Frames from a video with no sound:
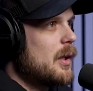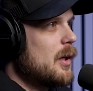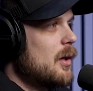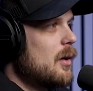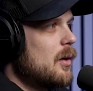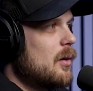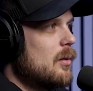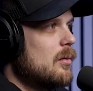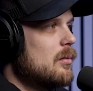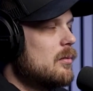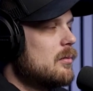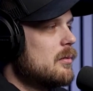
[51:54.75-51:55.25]

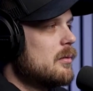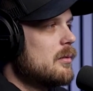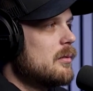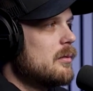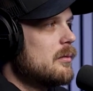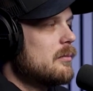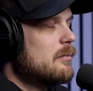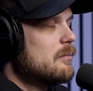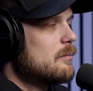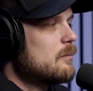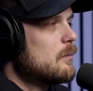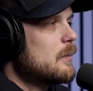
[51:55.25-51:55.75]

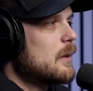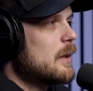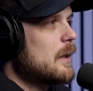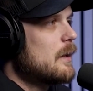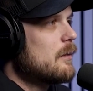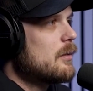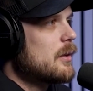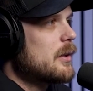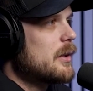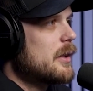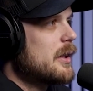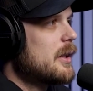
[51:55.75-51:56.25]

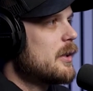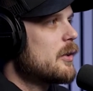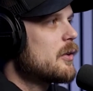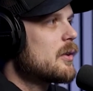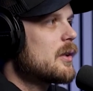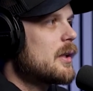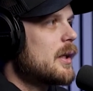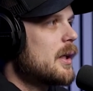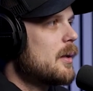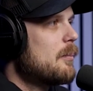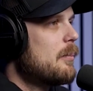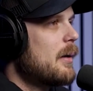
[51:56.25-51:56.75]

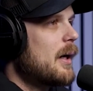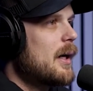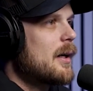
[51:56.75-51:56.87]
yearly,